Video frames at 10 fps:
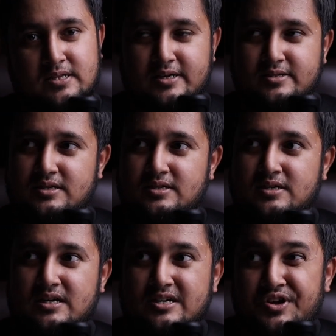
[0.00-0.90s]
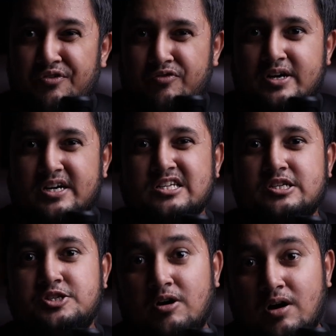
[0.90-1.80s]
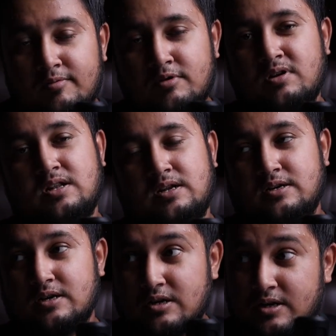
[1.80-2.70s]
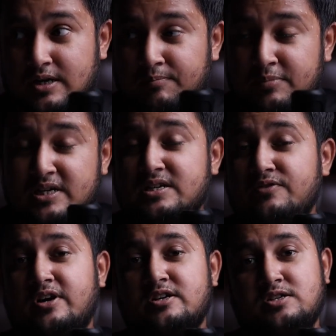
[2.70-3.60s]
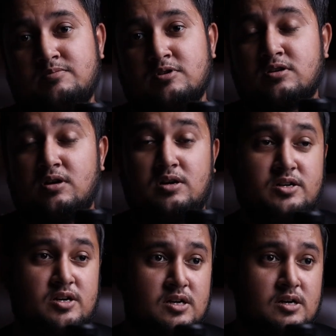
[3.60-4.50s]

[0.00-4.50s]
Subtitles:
There is a different job role, completely different job role called